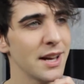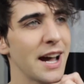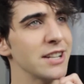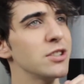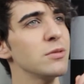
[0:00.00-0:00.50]

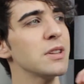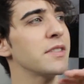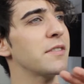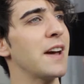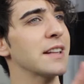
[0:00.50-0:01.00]
I do
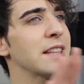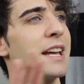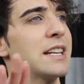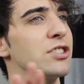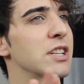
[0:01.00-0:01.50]
love the fact that
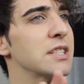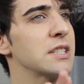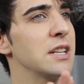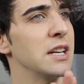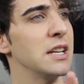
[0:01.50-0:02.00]
I can
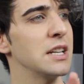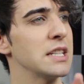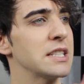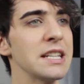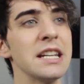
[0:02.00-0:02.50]
just
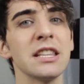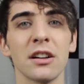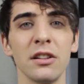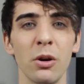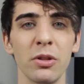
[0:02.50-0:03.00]
see the
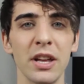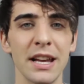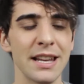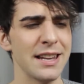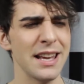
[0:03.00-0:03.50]

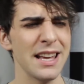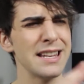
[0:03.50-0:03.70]
clothing and